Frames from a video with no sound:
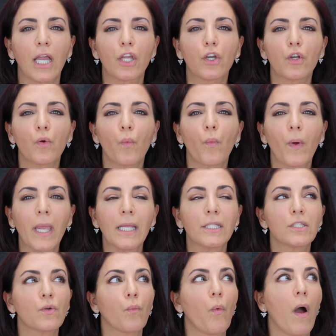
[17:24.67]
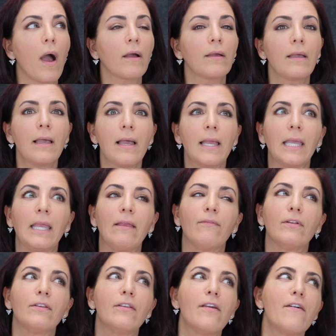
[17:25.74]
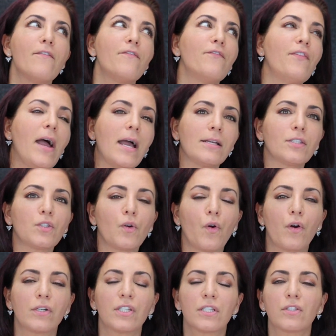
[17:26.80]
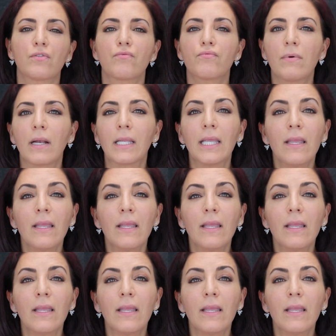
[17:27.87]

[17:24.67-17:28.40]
I couldn't wait to walk even faster, or just to run.